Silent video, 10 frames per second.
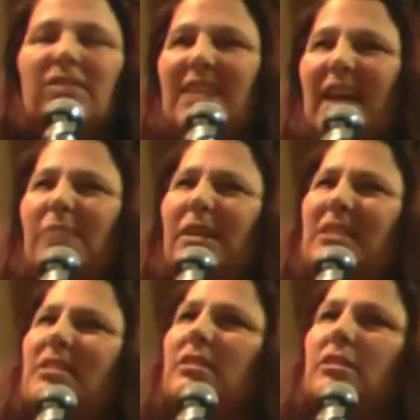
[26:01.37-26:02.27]
10
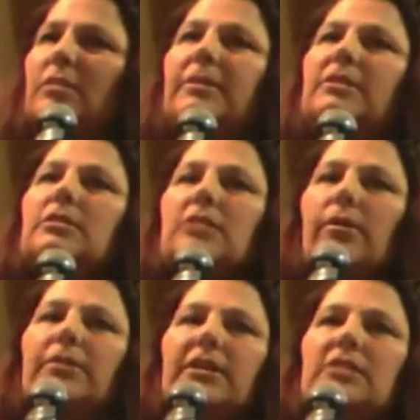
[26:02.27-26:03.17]
months into my business, I
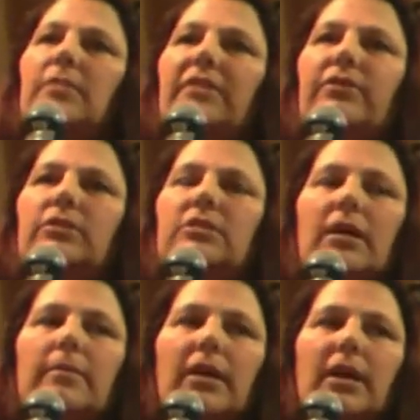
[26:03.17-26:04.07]
replaced my
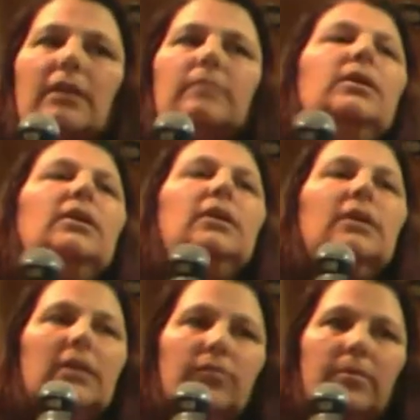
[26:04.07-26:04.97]
full-time income,
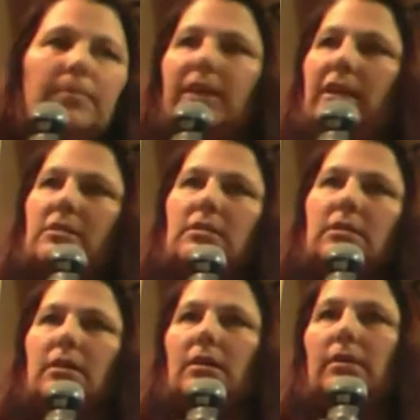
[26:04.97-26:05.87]
replaced
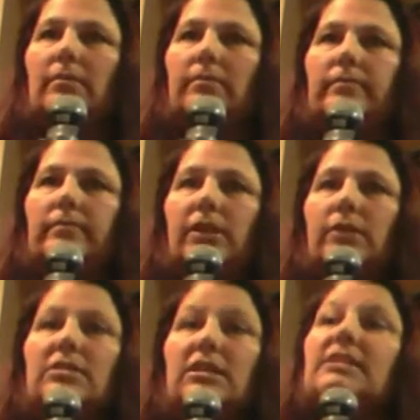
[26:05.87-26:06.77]

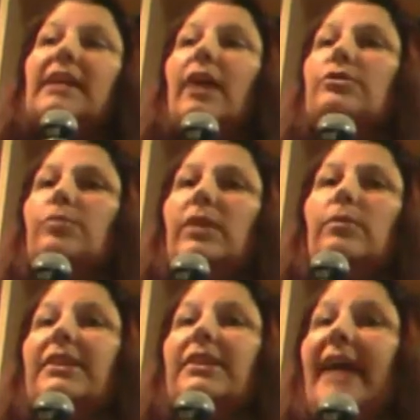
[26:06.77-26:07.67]
60 hours a week
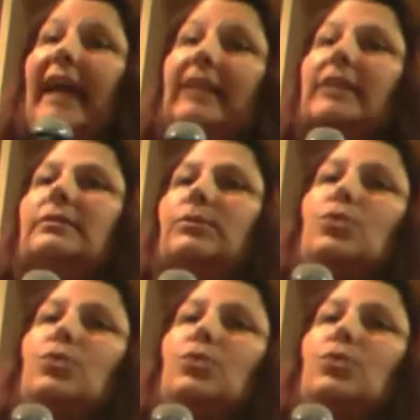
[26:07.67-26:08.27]
with 10, which